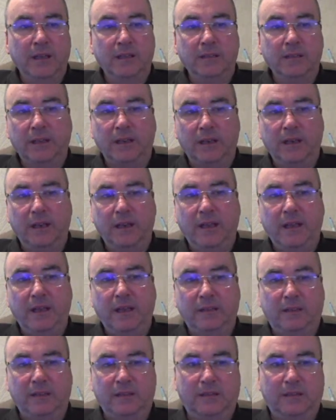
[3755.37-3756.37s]

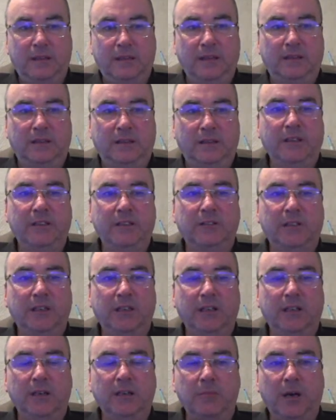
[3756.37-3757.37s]
The reason they're
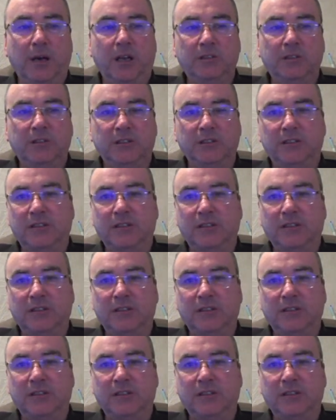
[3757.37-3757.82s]
in the margins,